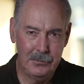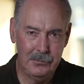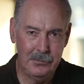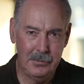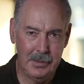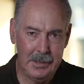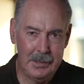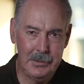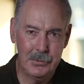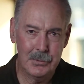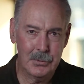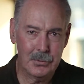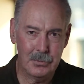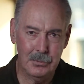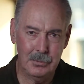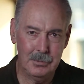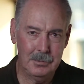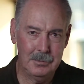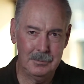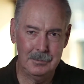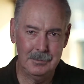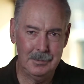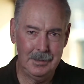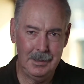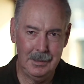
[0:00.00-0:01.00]
an inch
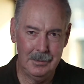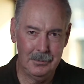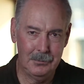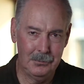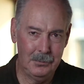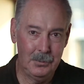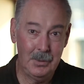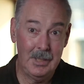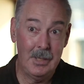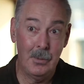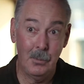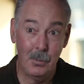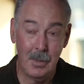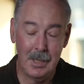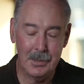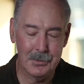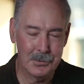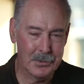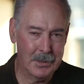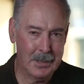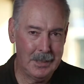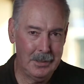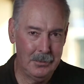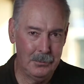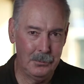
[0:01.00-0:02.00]
or, wriggle one
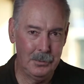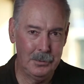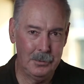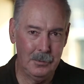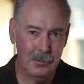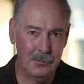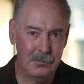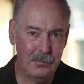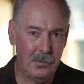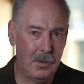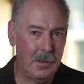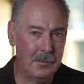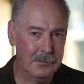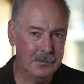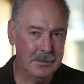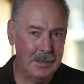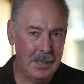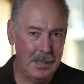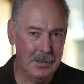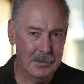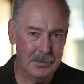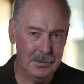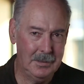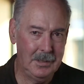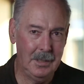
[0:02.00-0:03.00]
toe, wriggle five
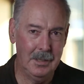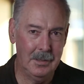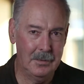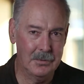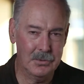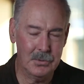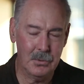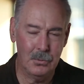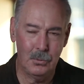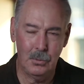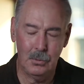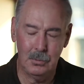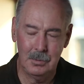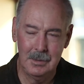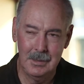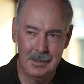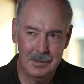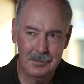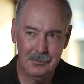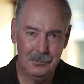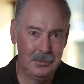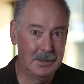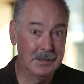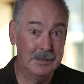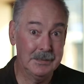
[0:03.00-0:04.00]
toes, it's all
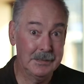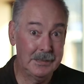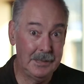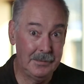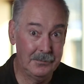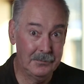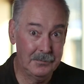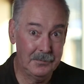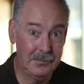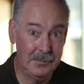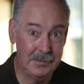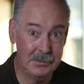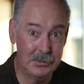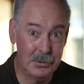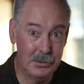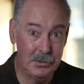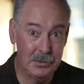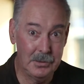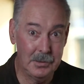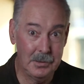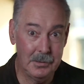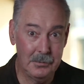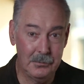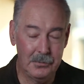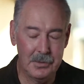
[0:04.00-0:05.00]
relative to
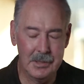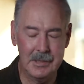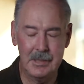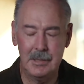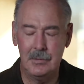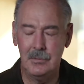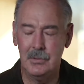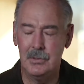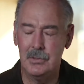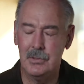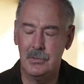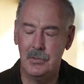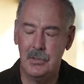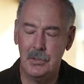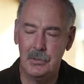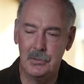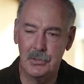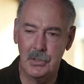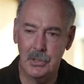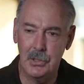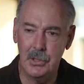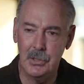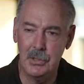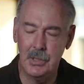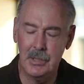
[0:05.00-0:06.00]
the
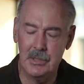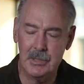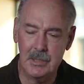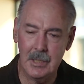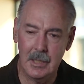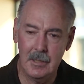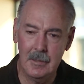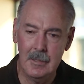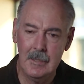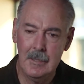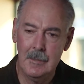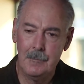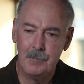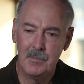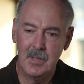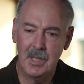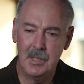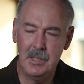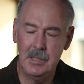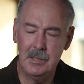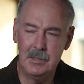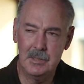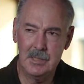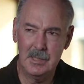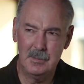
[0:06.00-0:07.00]
journey. So I
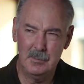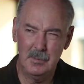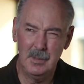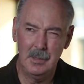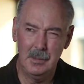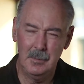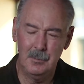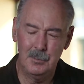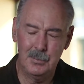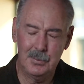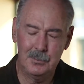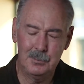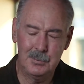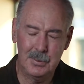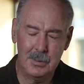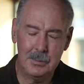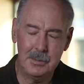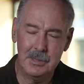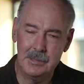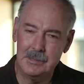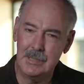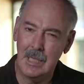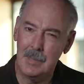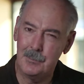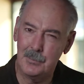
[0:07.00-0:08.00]
think that you
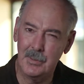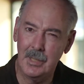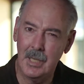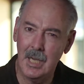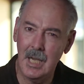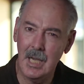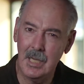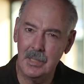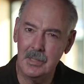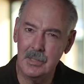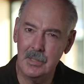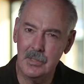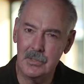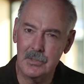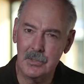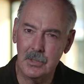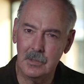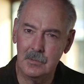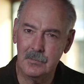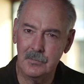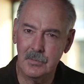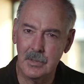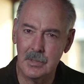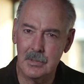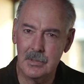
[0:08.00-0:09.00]
probably don't be hard on
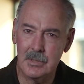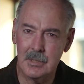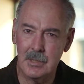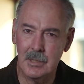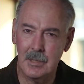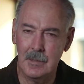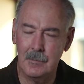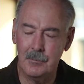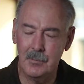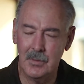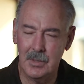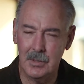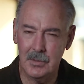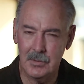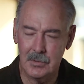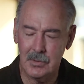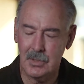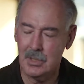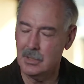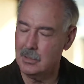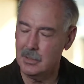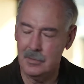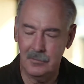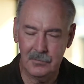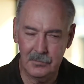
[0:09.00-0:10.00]
yourself. There's
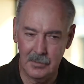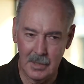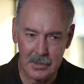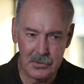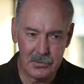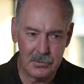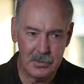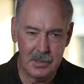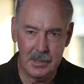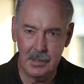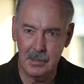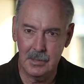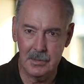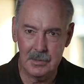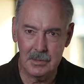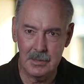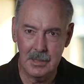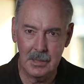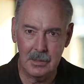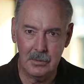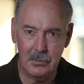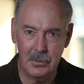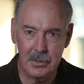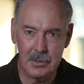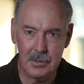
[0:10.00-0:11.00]
certainly frustrating. There's
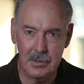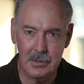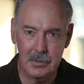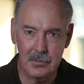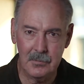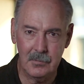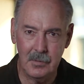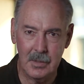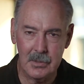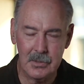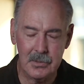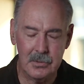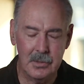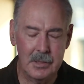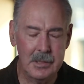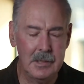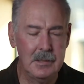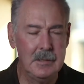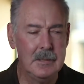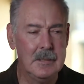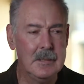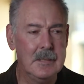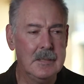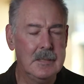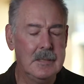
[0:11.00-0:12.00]
no question it's frustrating.
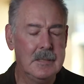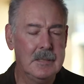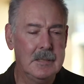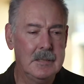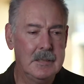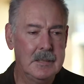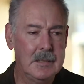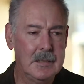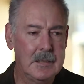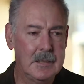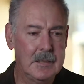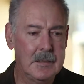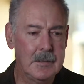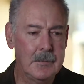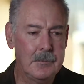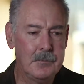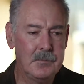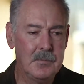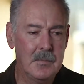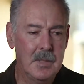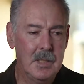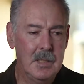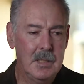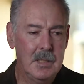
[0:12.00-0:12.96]
As